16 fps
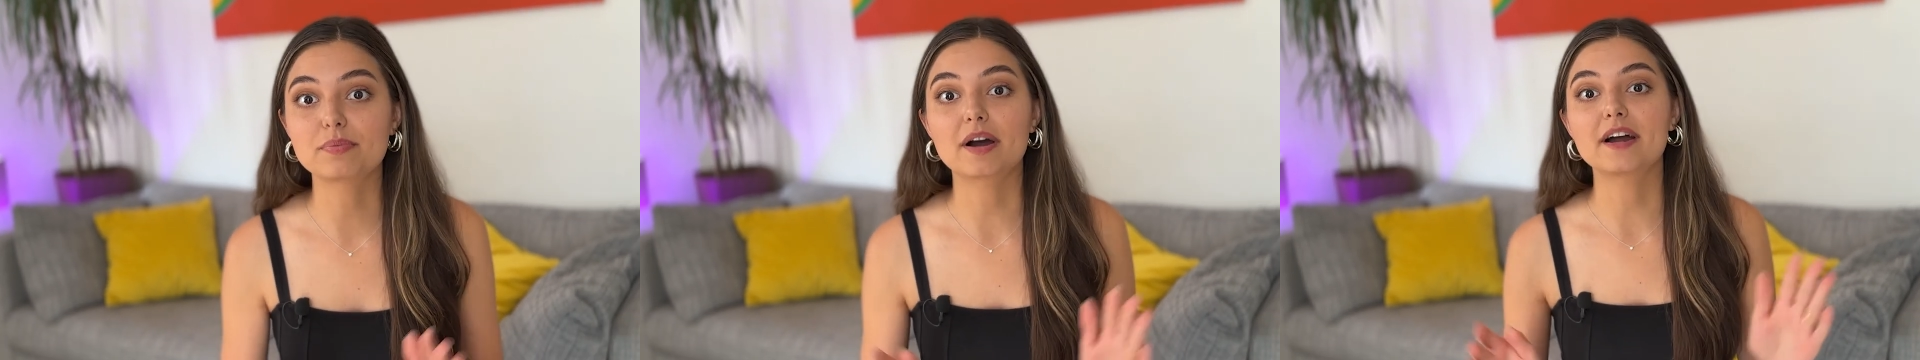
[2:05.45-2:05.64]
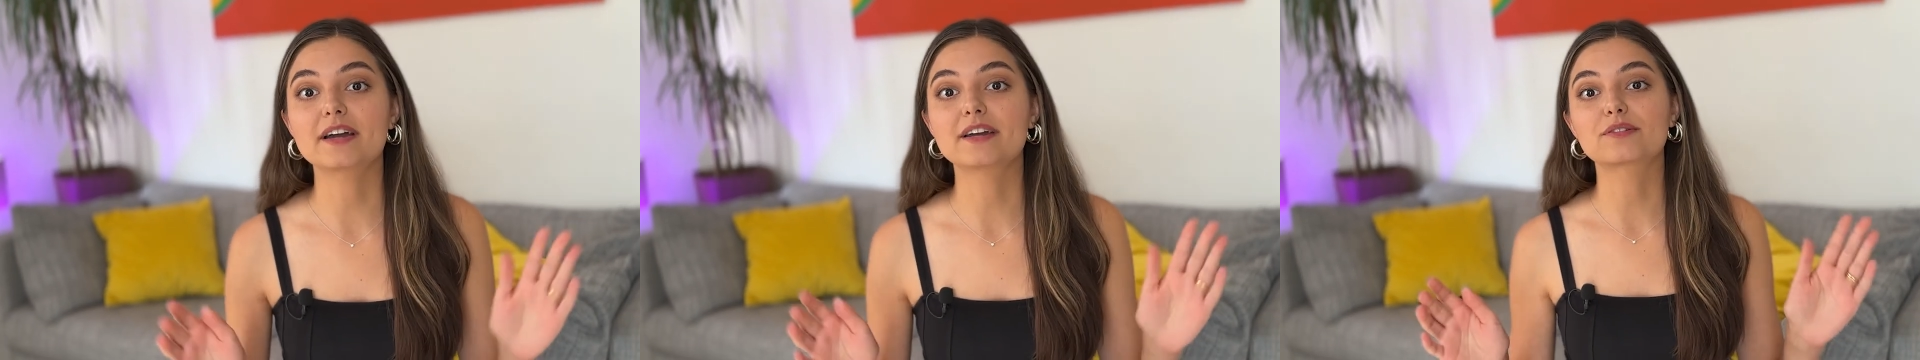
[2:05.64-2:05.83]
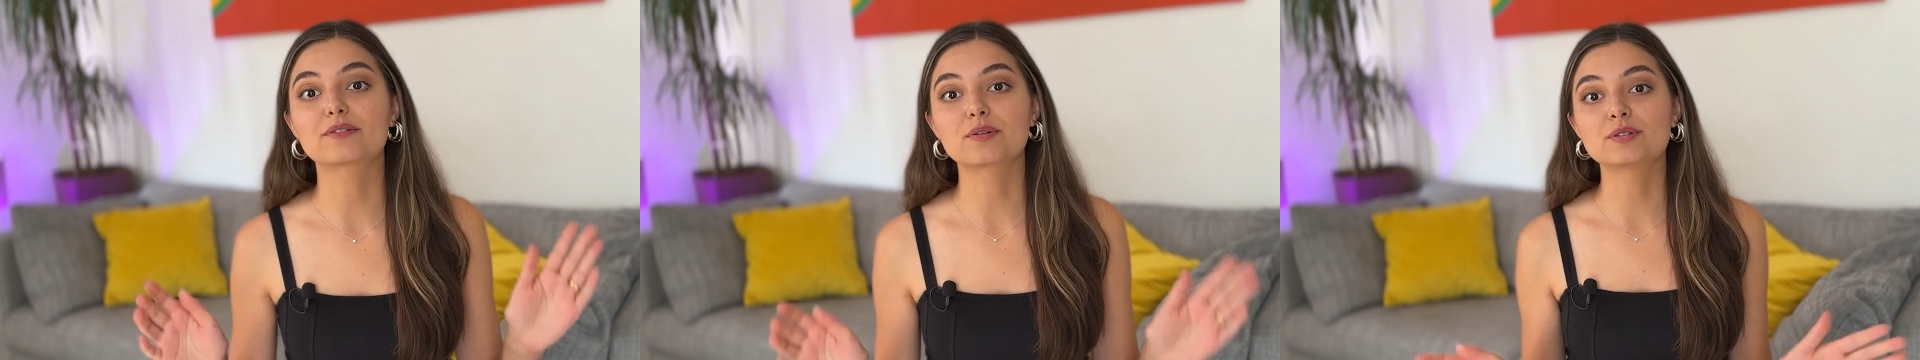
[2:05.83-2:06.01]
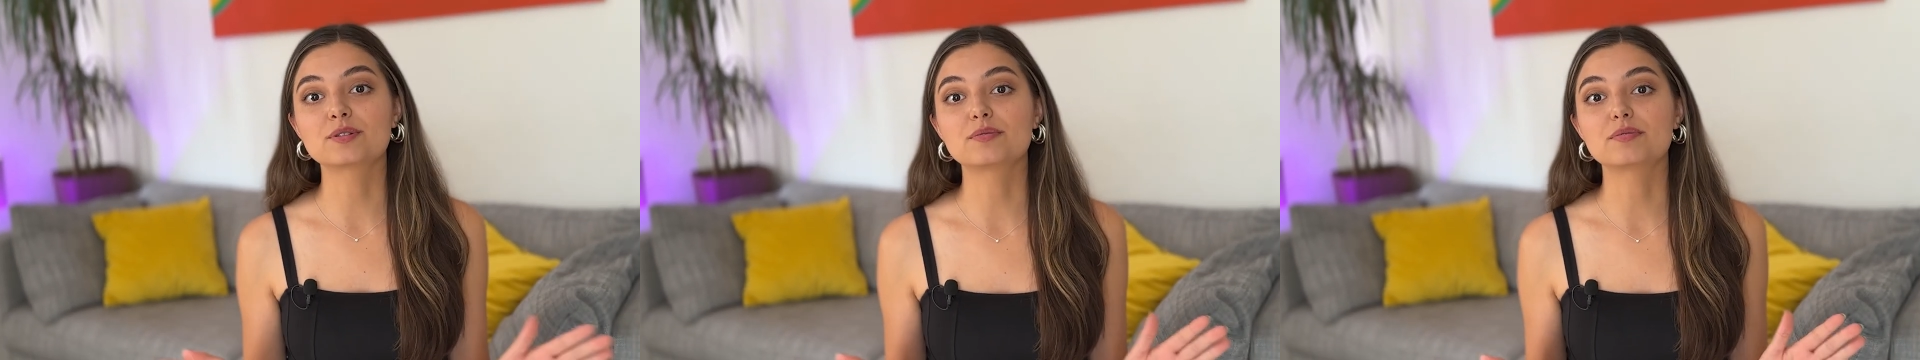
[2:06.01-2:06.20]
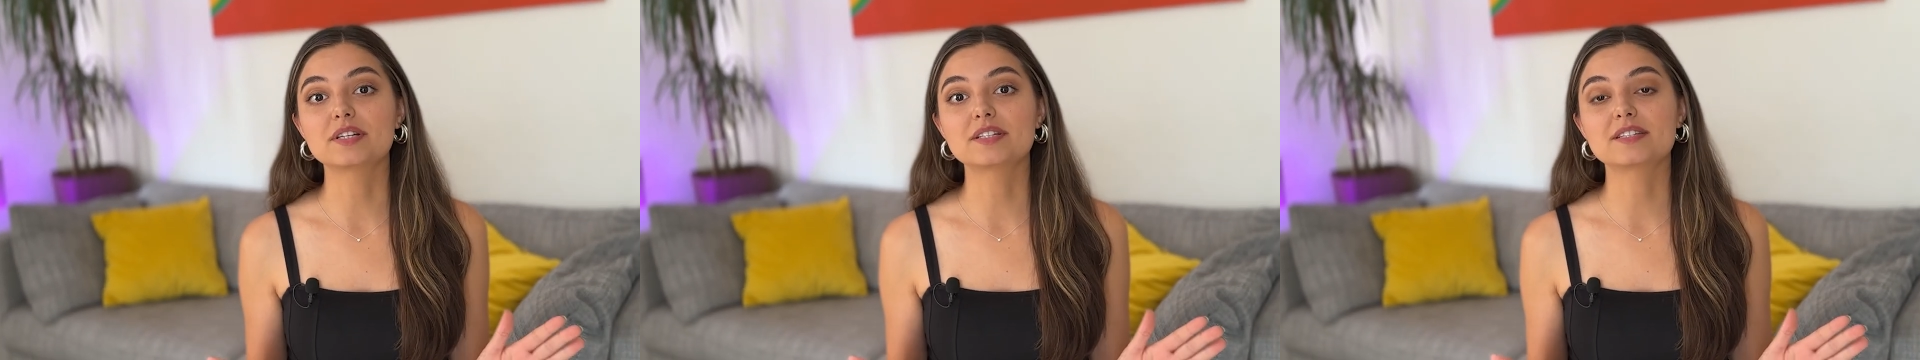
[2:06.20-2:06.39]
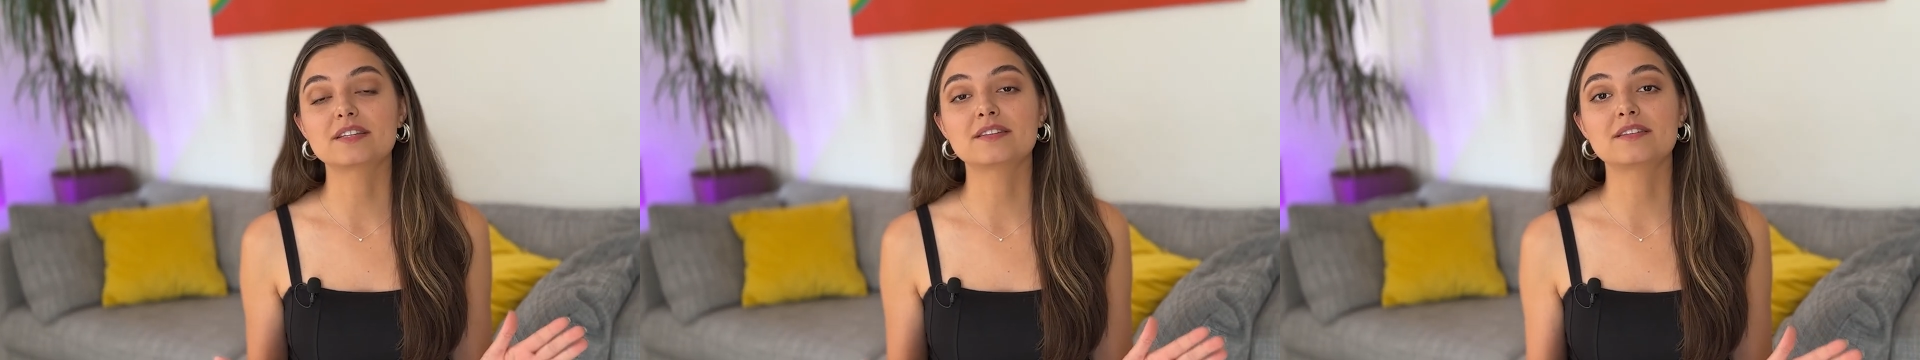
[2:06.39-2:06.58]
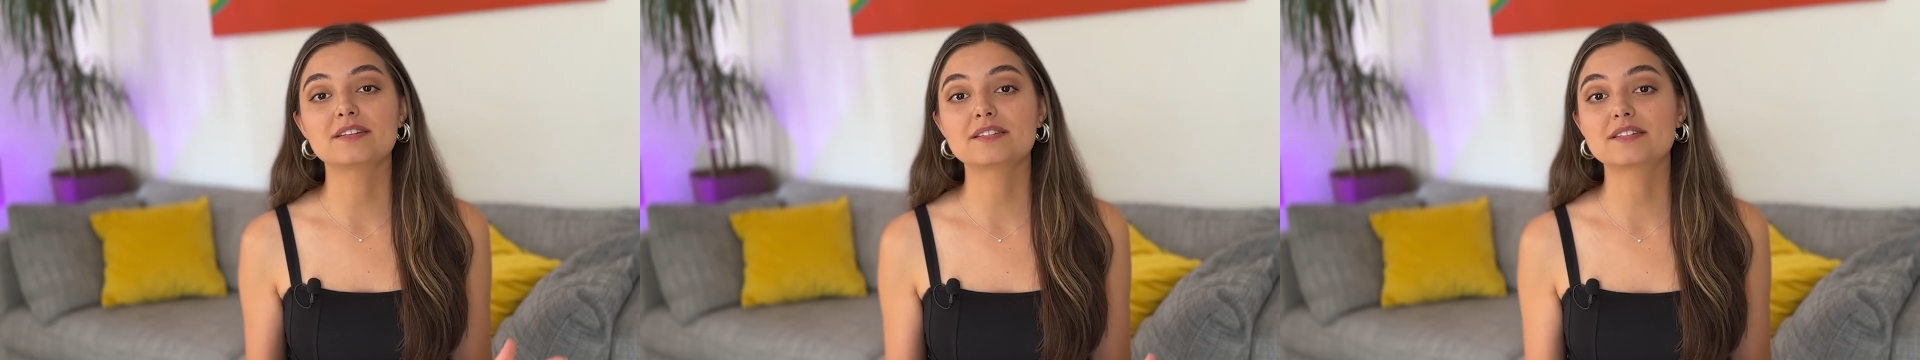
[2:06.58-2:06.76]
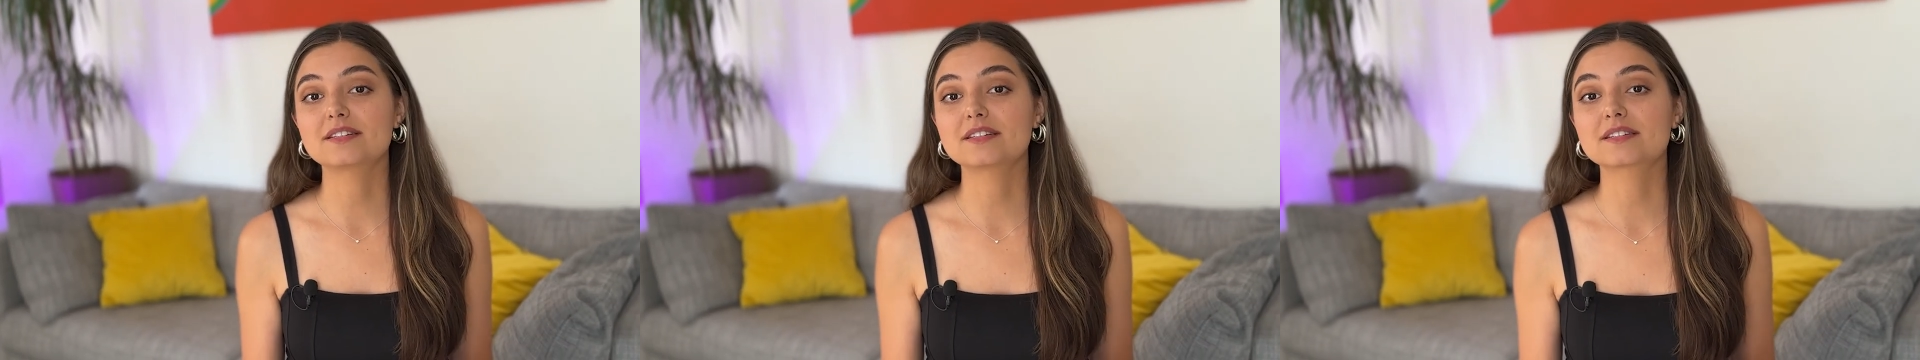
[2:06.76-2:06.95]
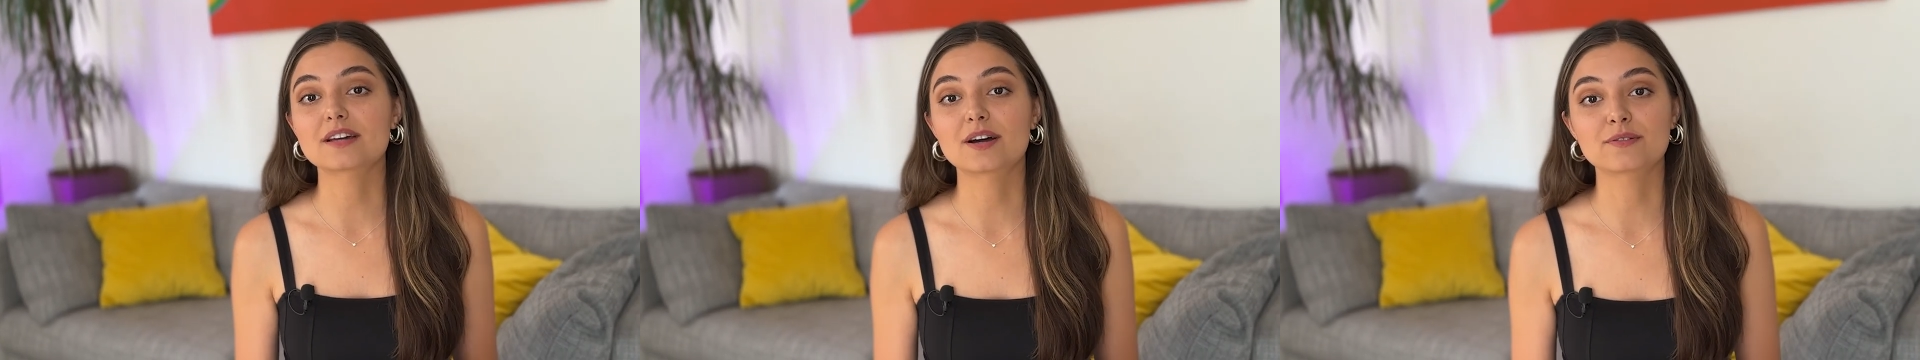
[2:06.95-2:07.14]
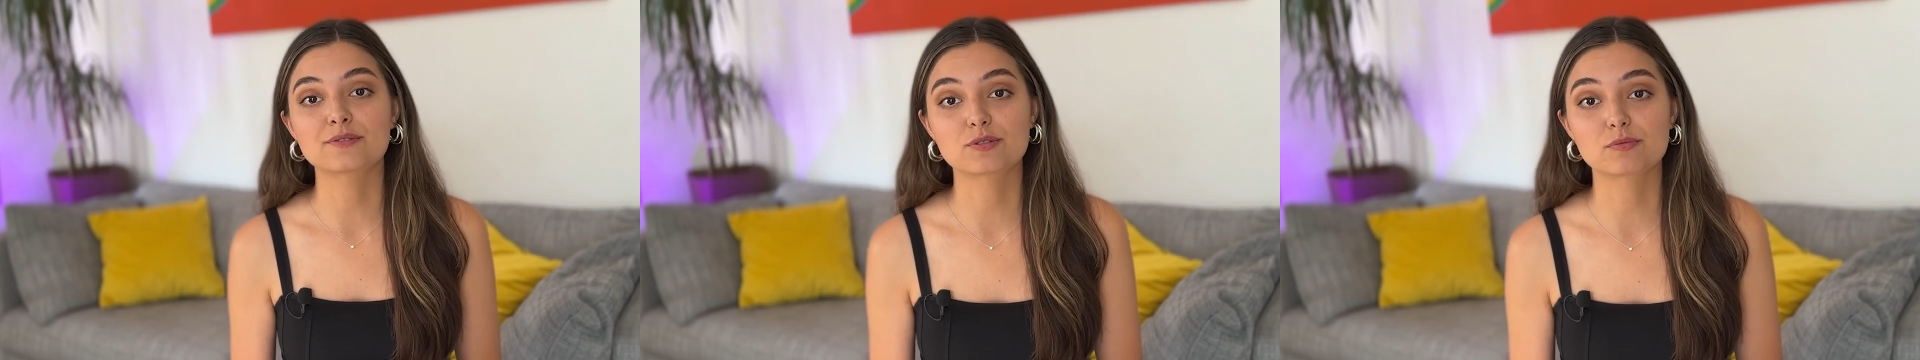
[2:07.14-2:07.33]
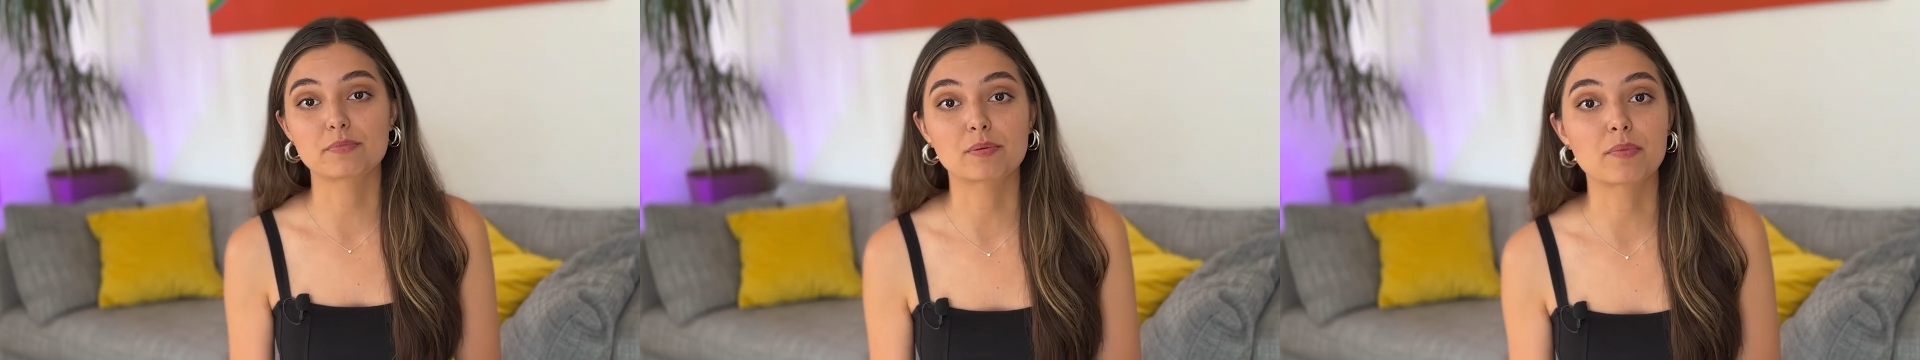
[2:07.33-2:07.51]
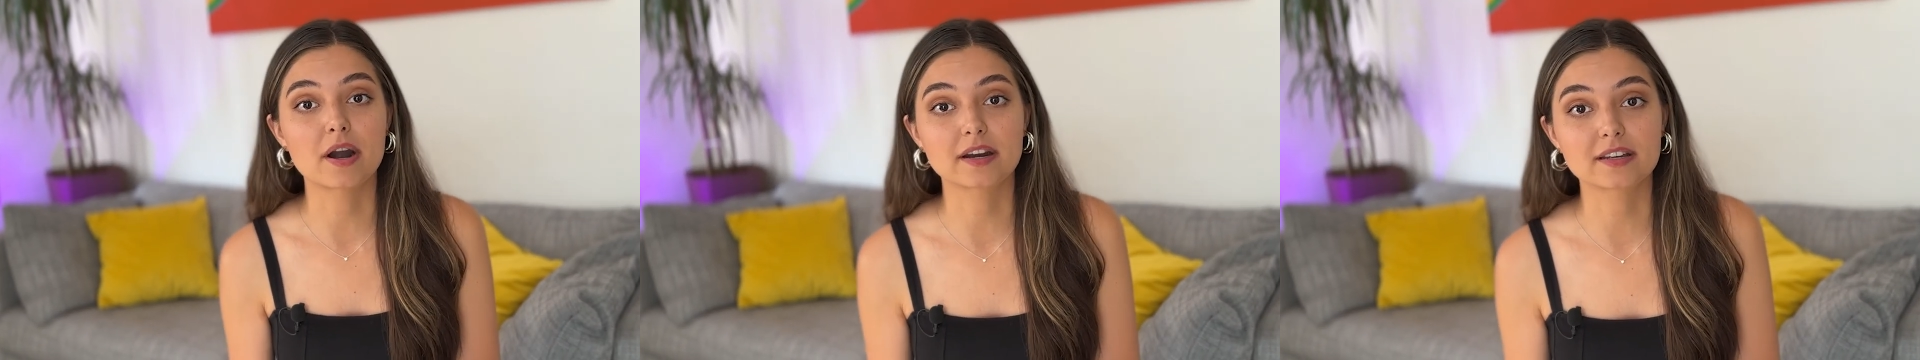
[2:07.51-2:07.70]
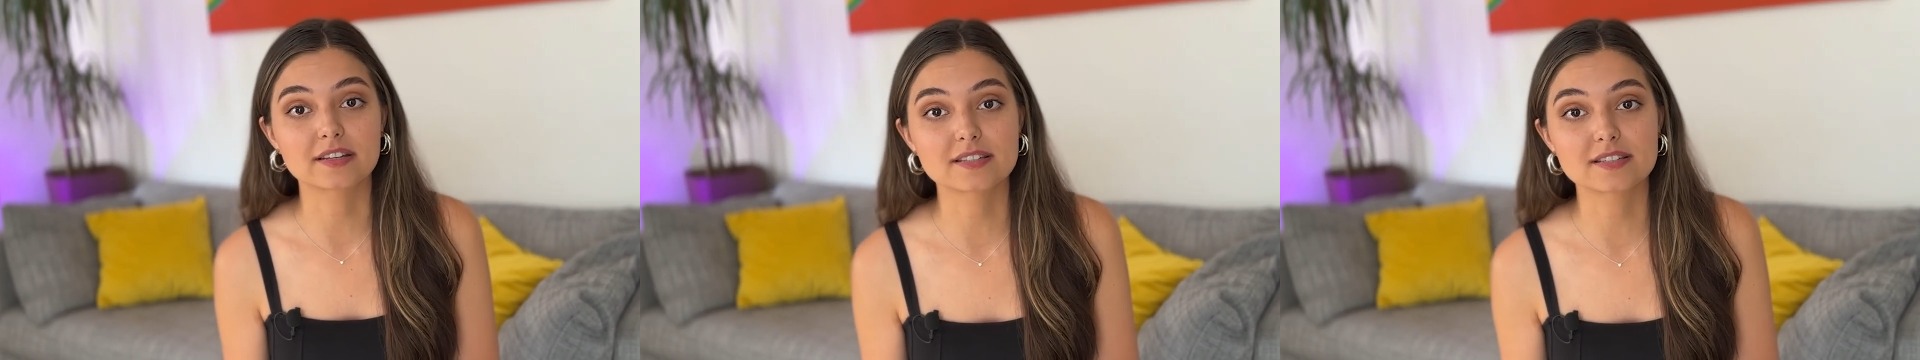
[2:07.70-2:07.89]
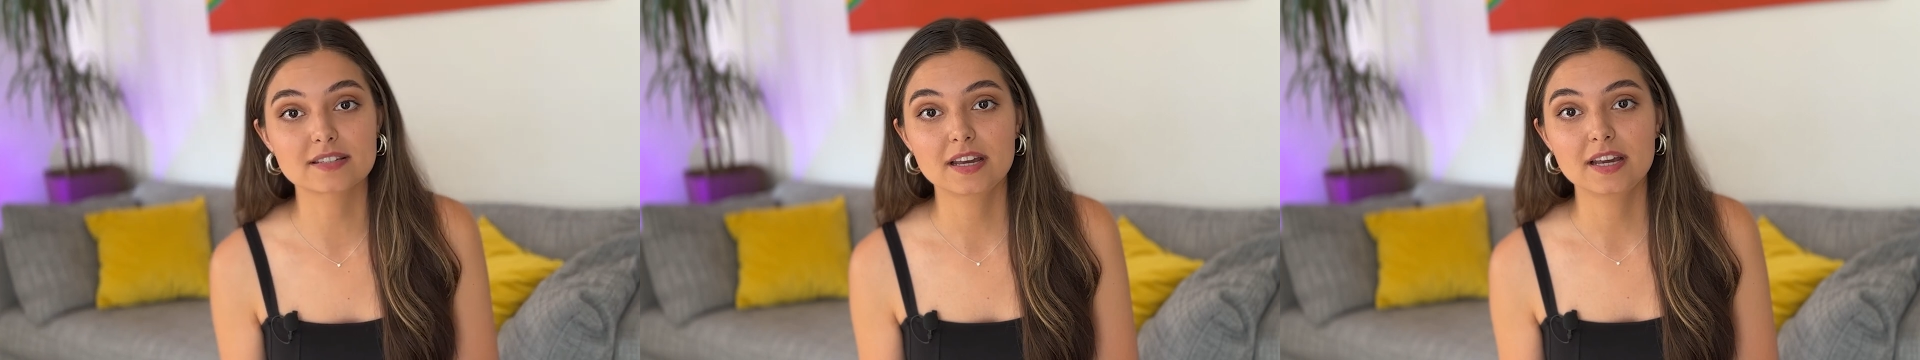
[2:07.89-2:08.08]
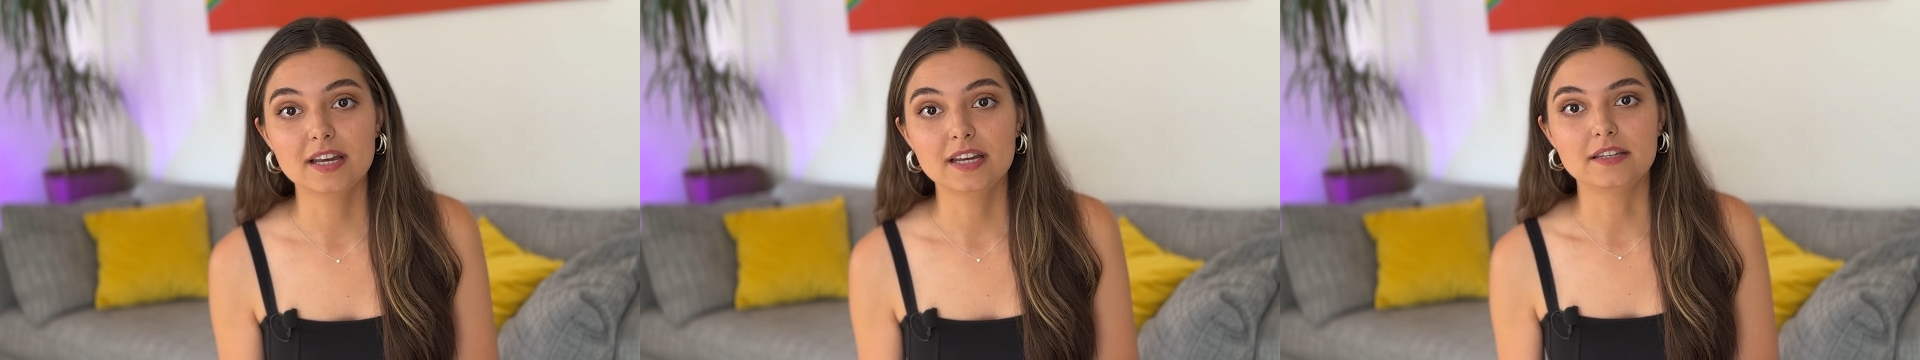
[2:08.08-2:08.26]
buy groceries in these discount supermarkets,